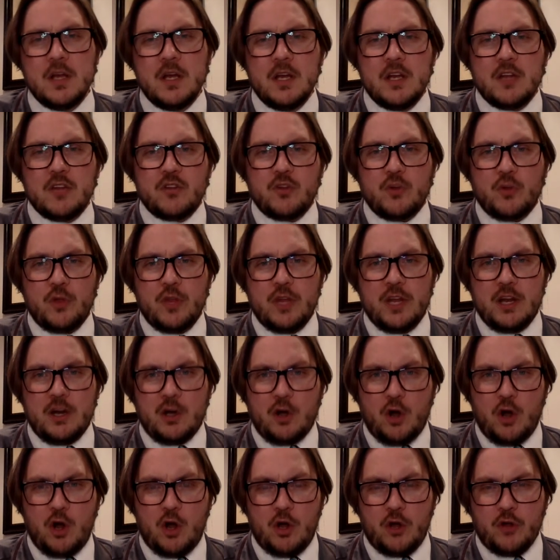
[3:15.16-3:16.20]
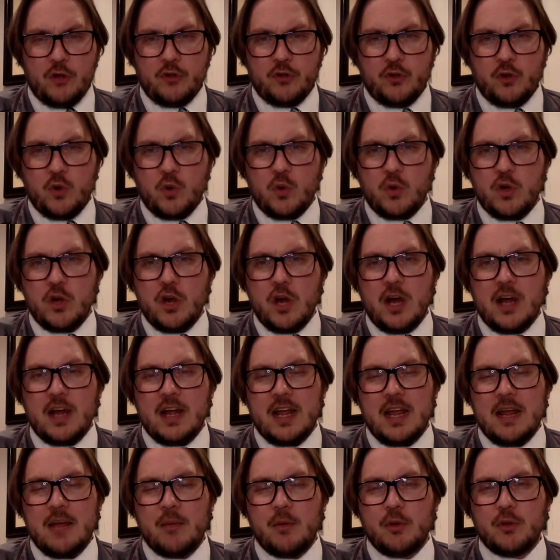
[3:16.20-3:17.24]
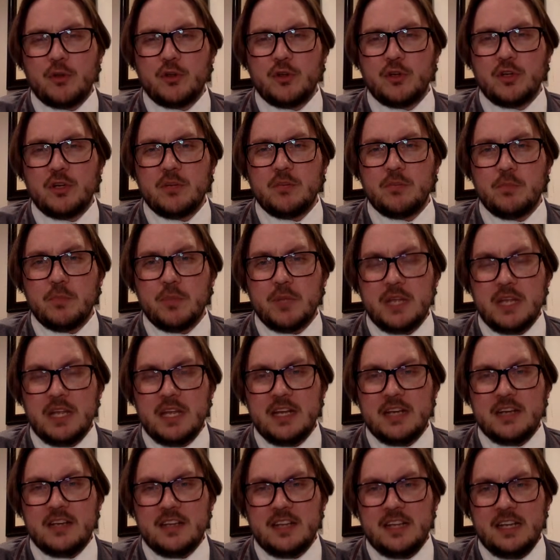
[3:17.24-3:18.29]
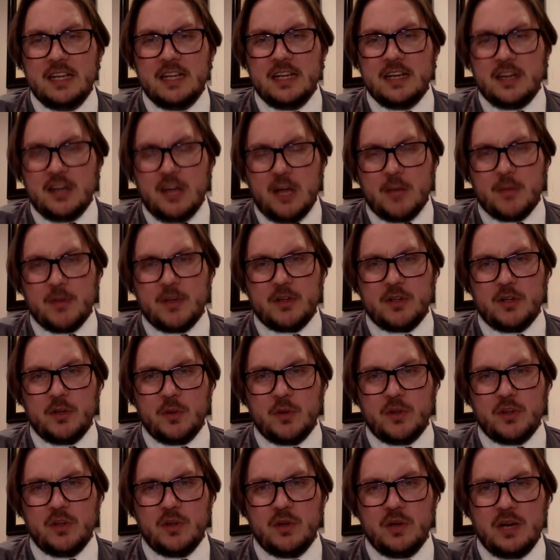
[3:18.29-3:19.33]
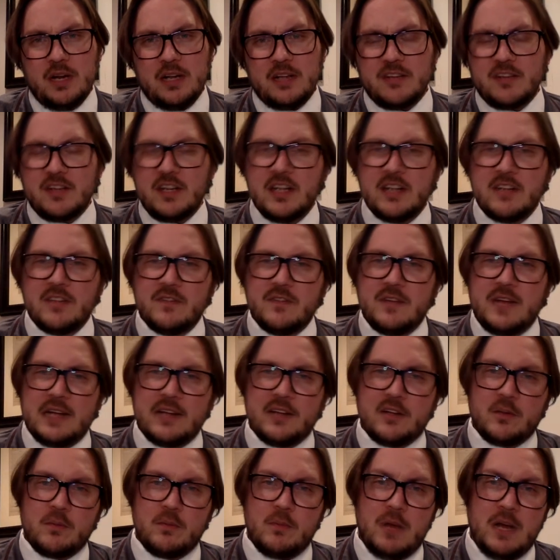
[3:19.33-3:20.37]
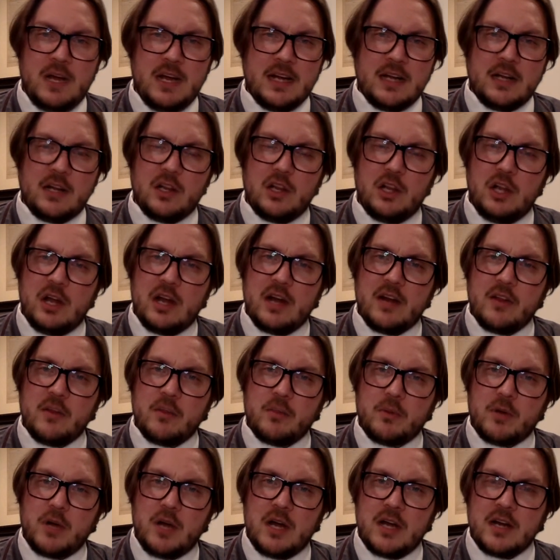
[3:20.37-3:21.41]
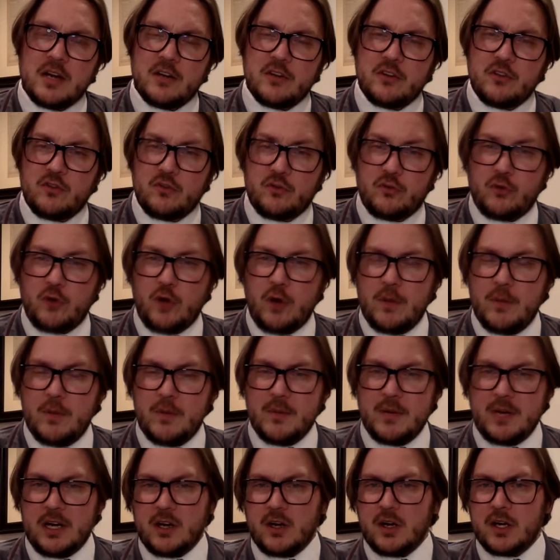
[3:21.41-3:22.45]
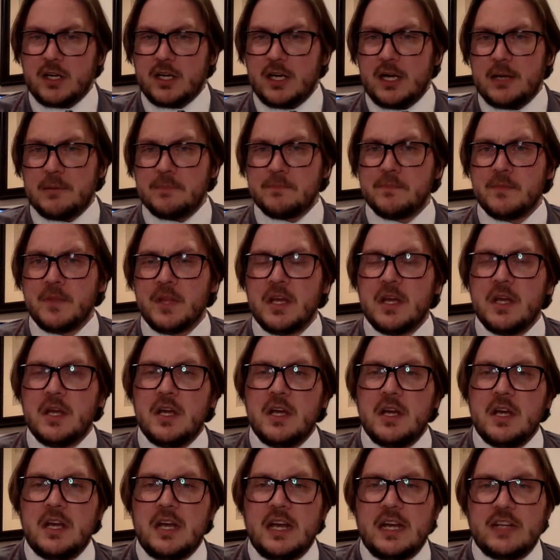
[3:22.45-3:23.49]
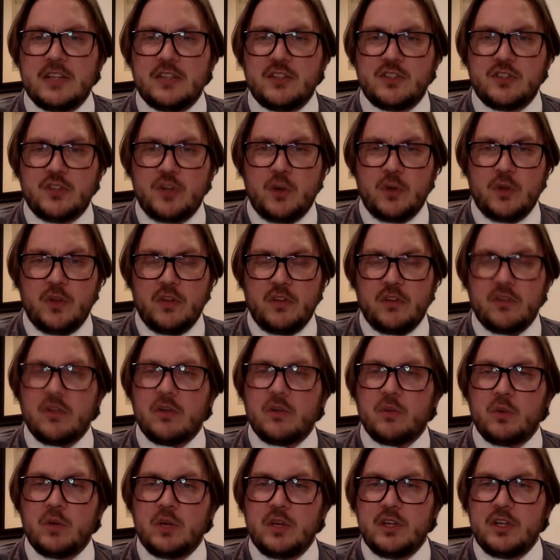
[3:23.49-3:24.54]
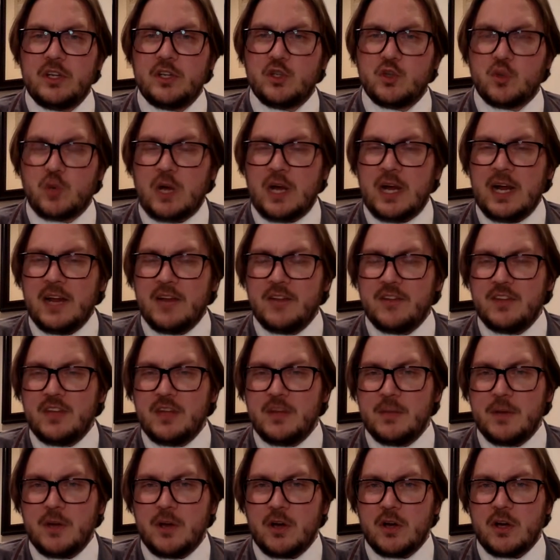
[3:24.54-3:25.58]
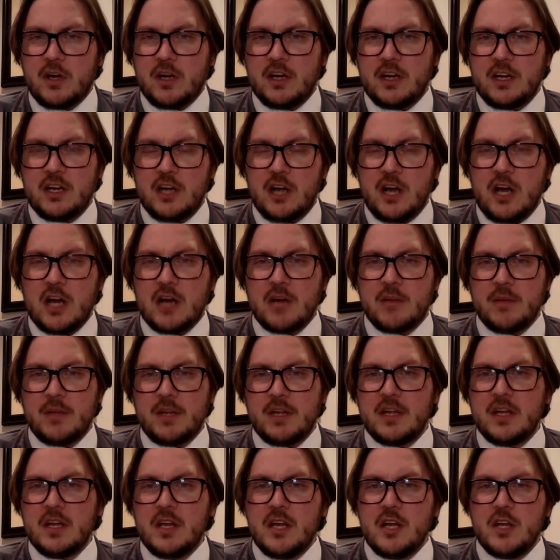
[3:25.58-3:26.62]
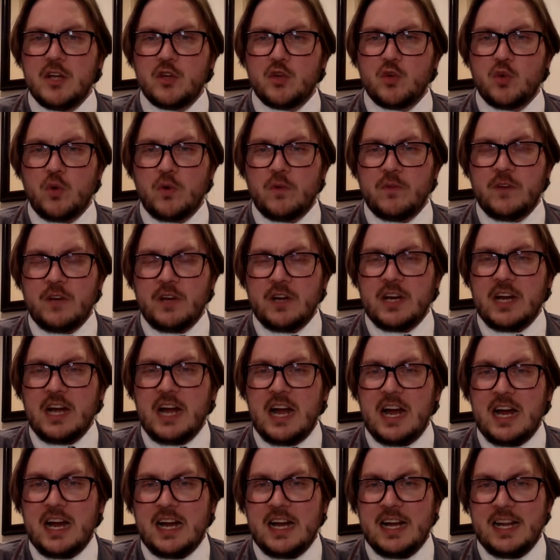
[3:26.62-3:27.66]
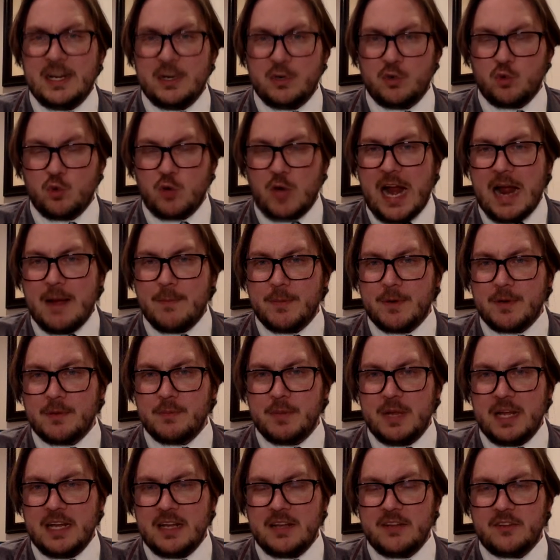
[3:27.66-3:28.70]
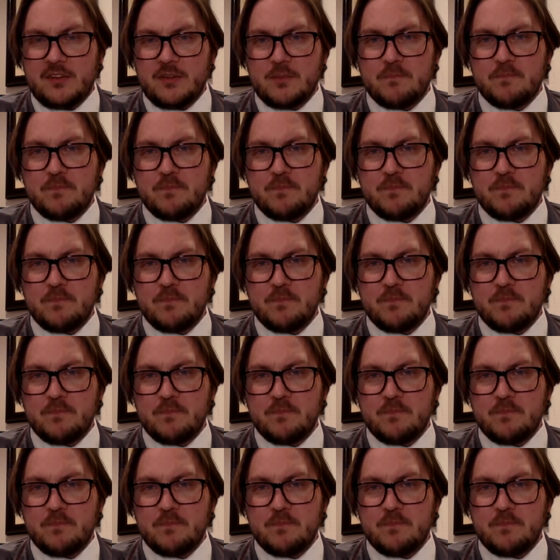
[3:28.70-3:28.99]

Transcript: So they are also not able to compete economically with the United States. In fact, they're buying a lot of the products from America. And so this really drives the American economy to a very high and rapid pace.